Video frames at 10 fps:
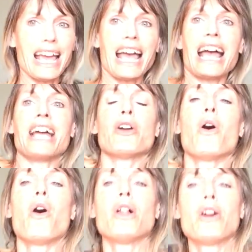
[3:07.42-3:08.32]
and
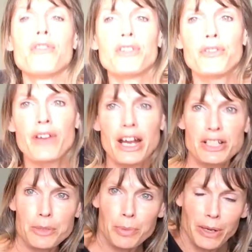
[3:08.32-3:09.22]
all of the
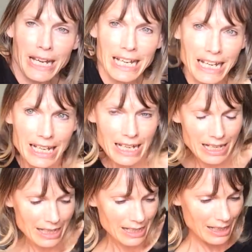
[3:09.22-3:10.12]
vertebrae
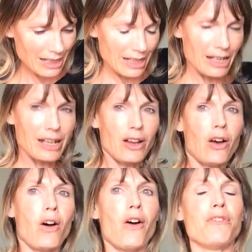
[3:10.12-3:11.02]

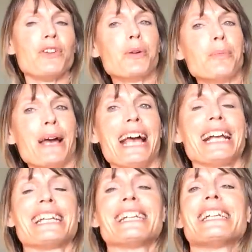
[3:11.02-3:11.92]
of your
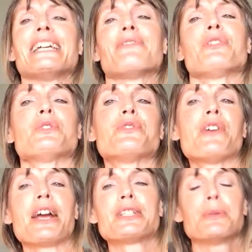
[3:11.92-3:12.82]
back. Give those
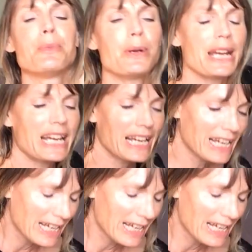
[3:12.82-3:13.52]
vertebrae